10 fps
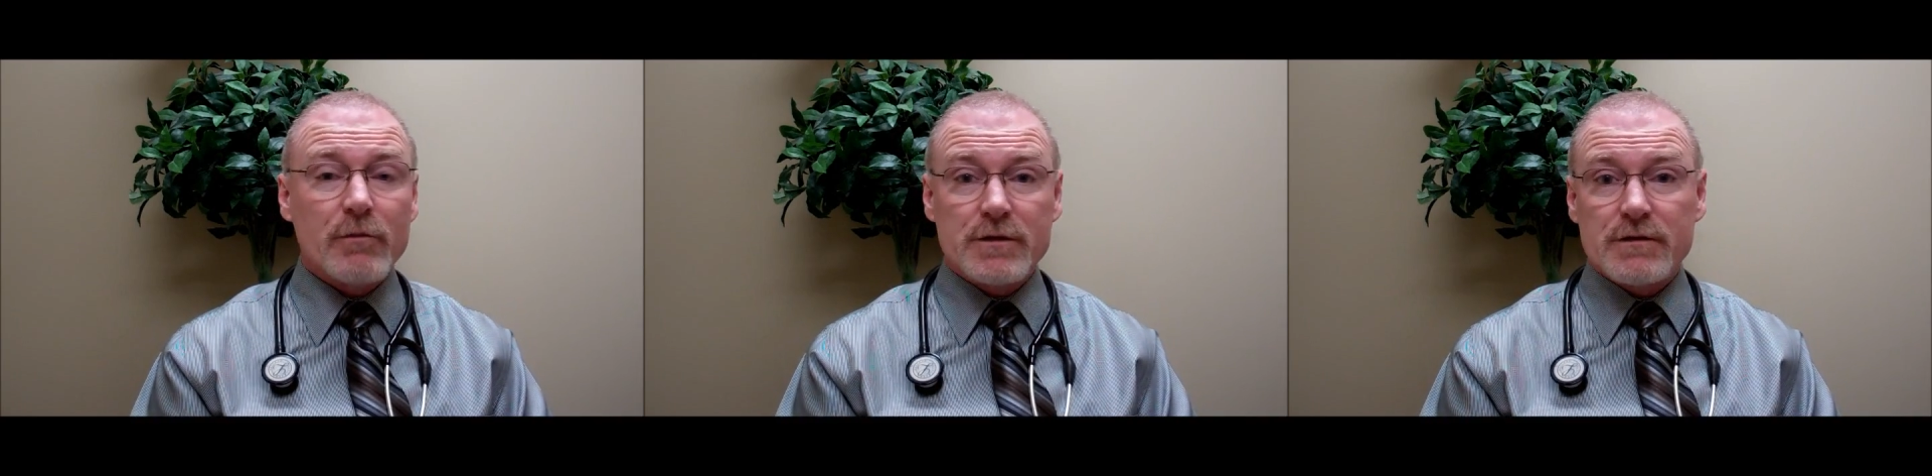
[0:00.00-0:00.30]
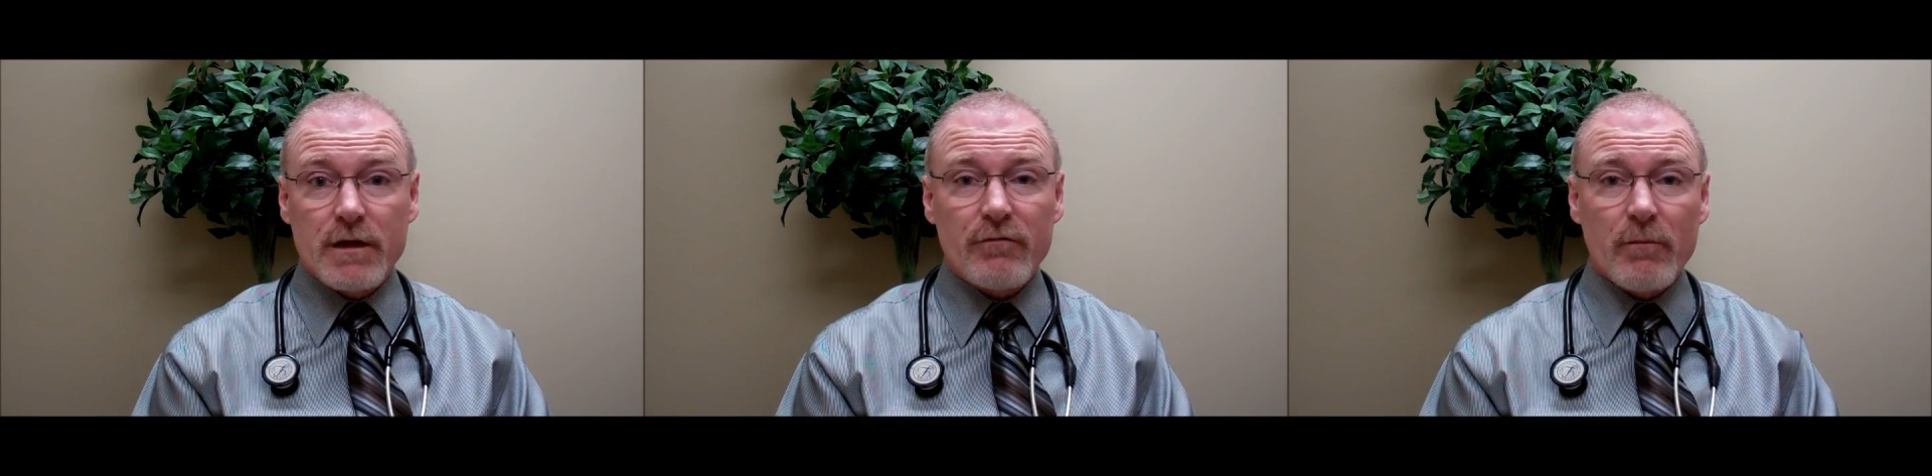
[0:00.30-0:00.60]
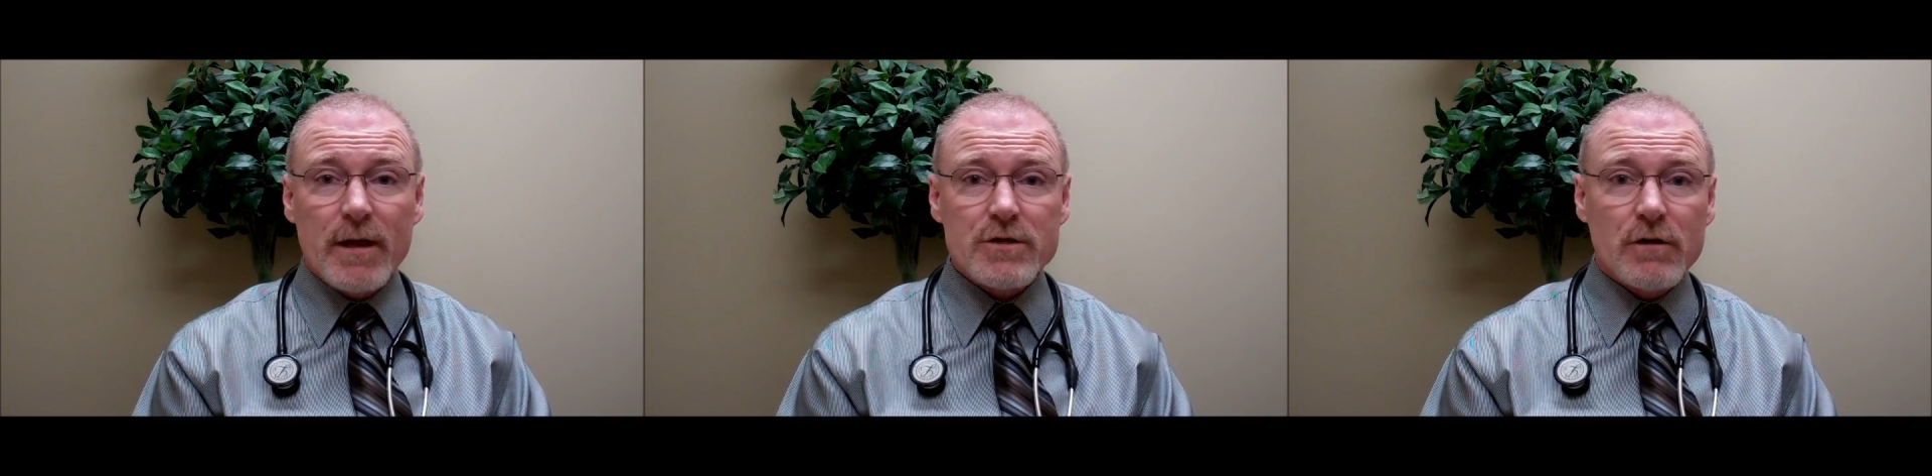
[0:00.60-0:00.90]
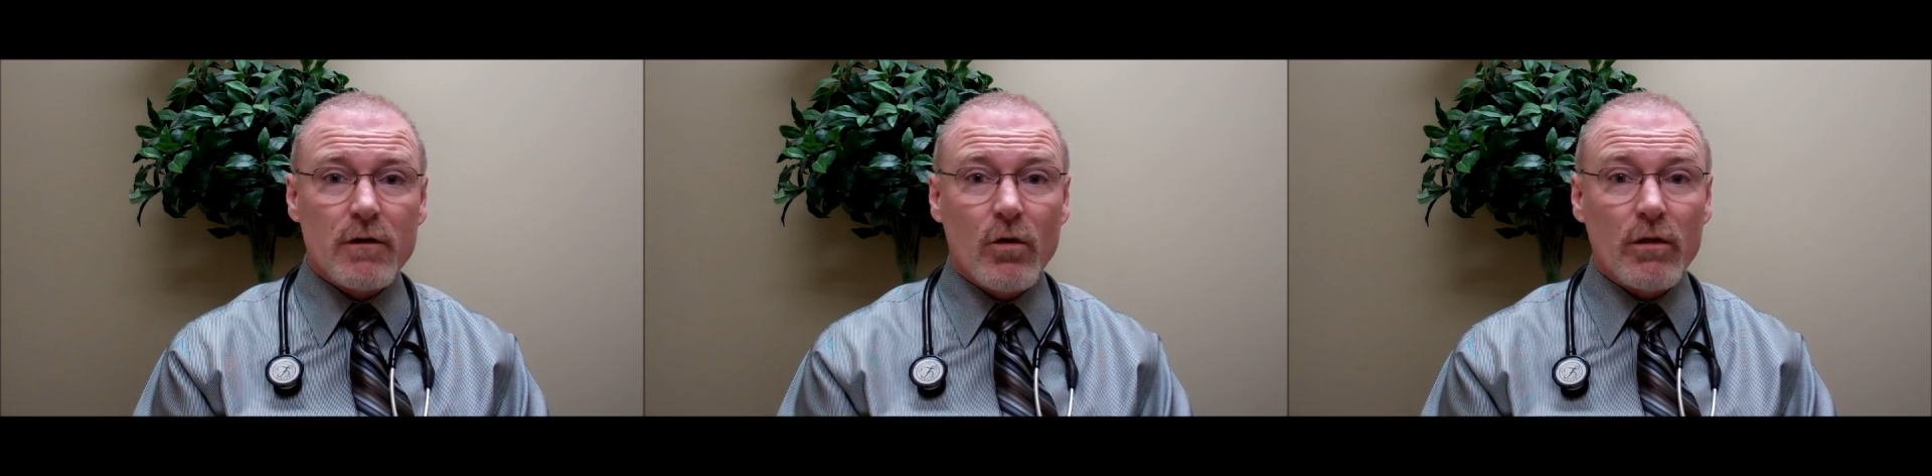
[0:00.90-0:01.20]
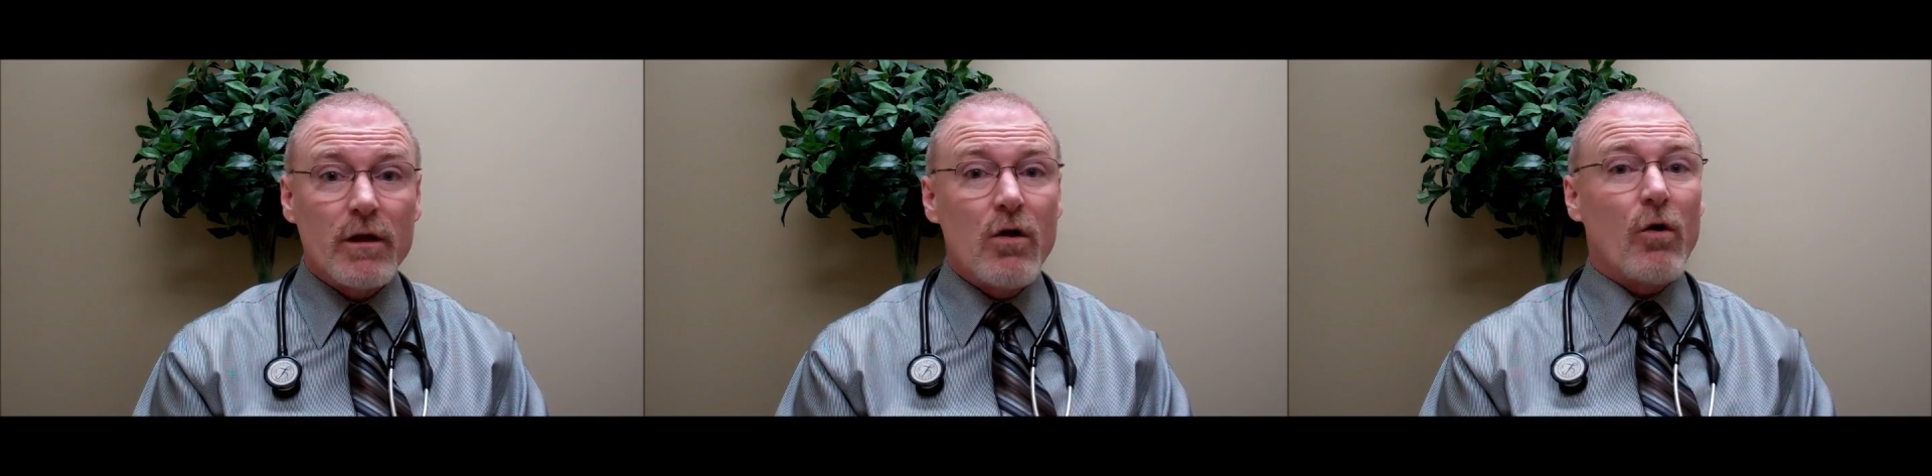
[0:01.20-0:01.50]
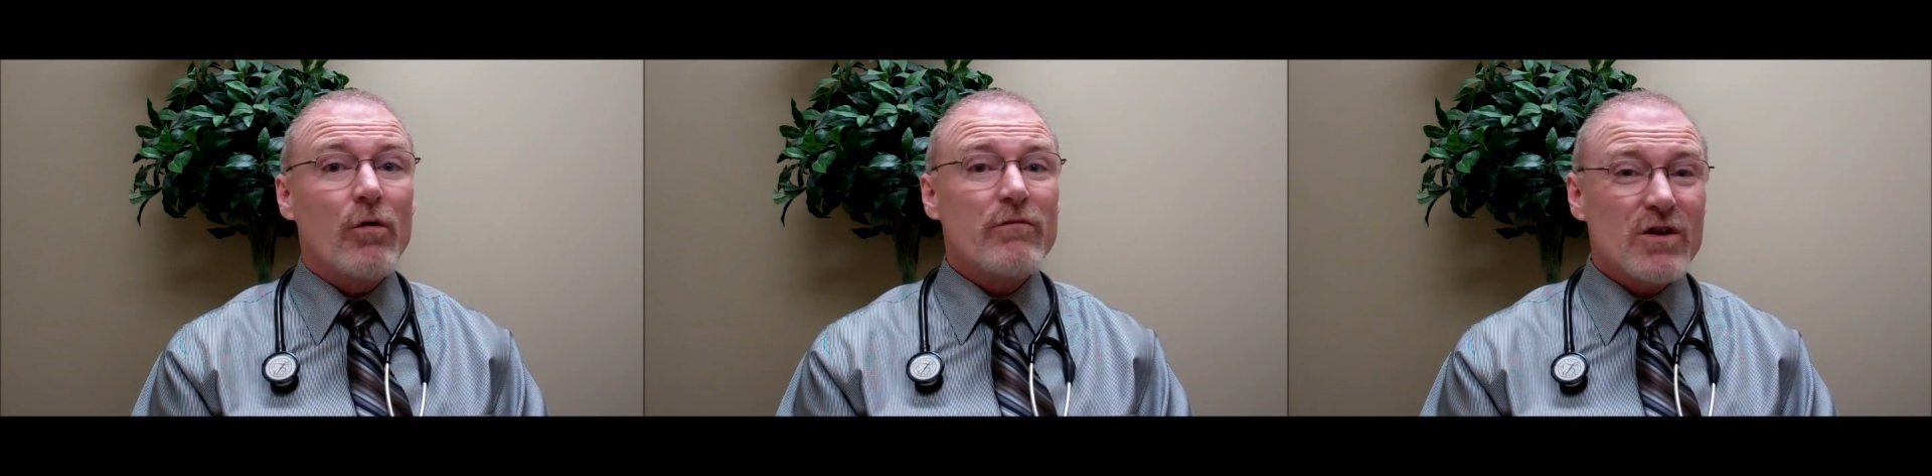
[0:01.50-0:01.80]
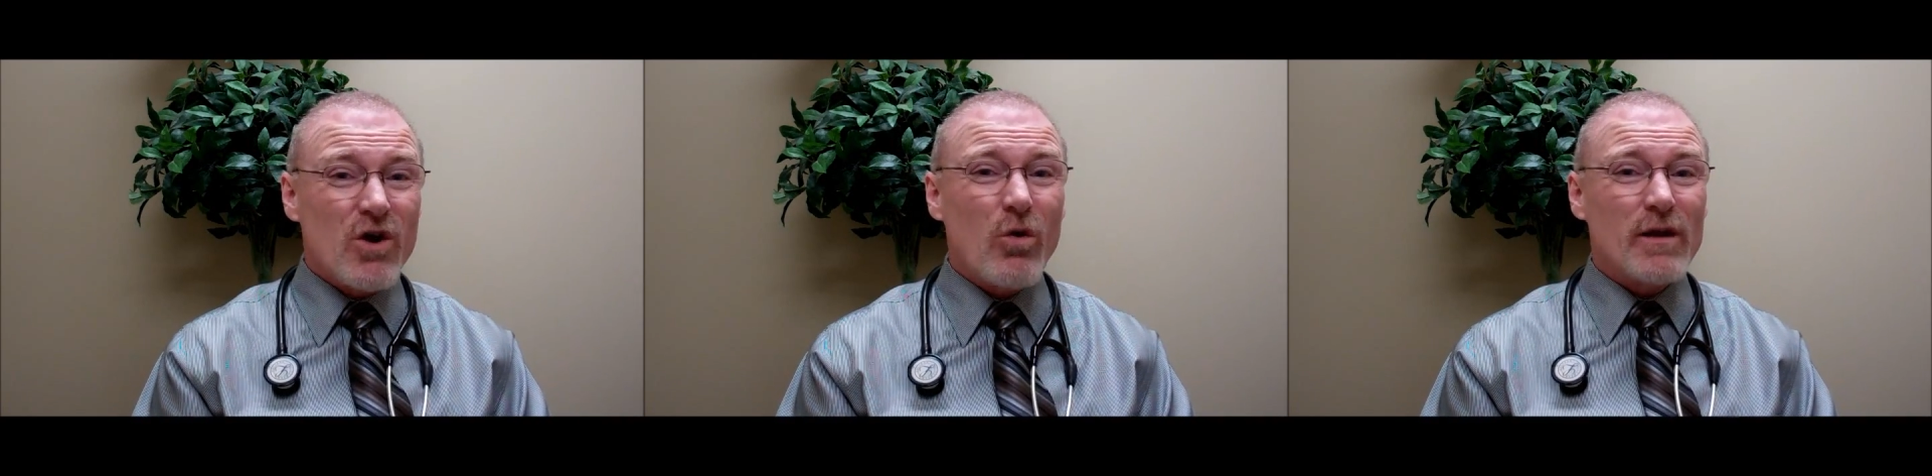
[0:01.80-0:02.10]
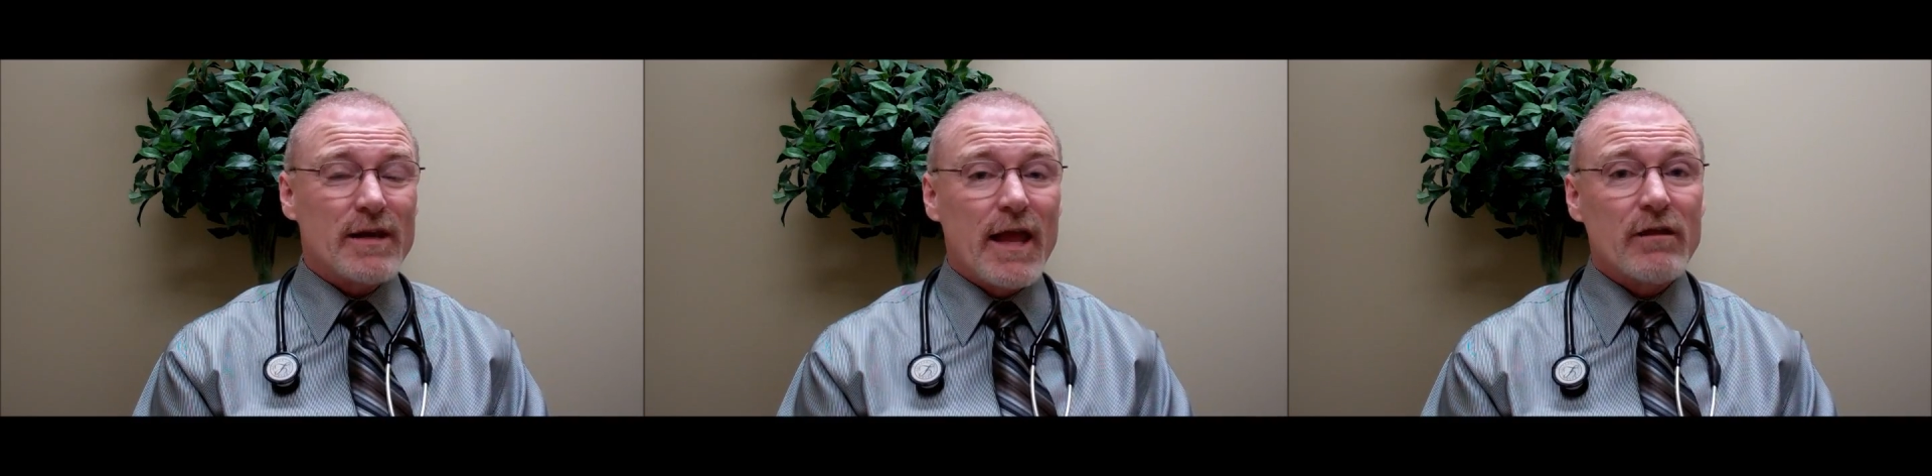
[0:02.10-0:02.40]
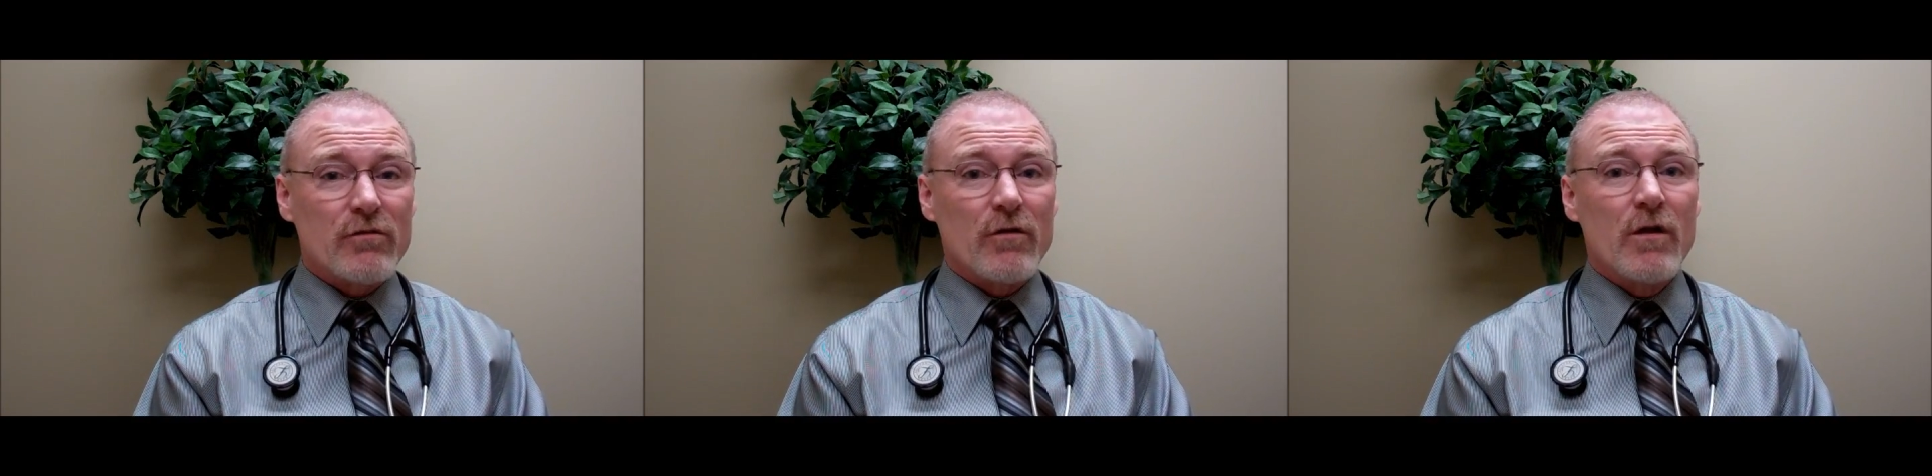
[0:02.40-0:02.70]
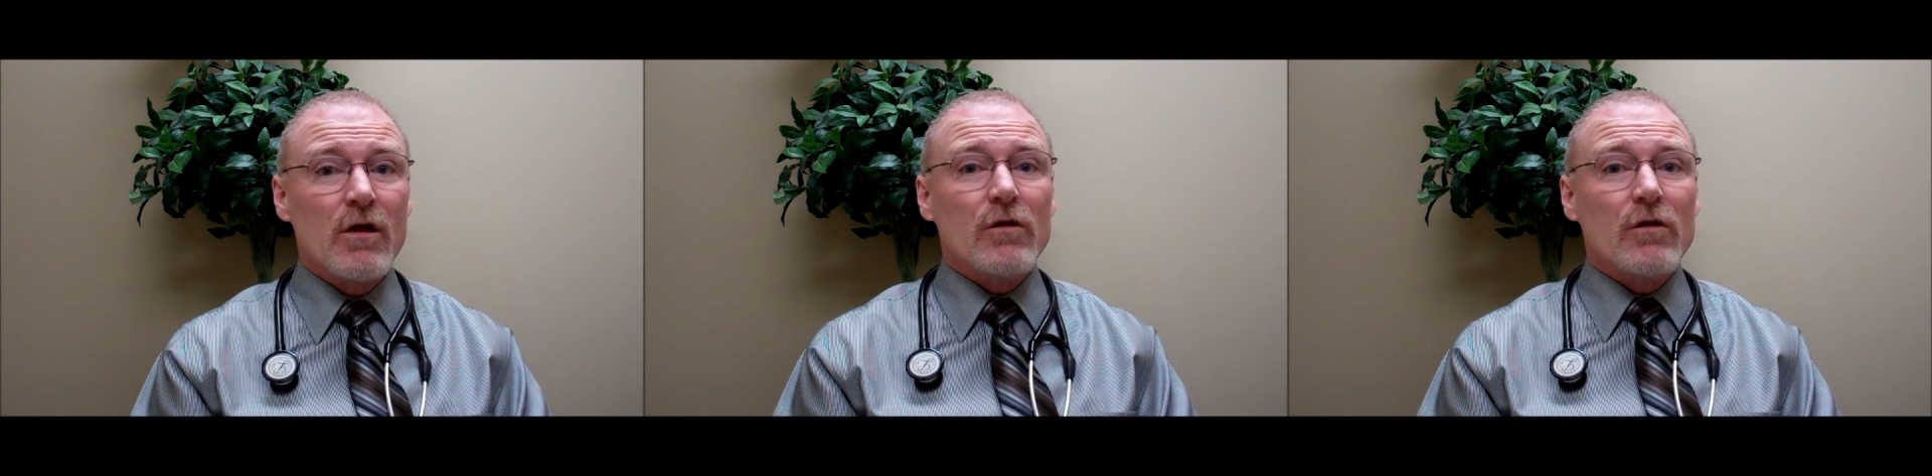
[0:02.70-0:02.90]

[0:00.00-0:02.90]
which is an inflammation of the colon, or even colon cancer.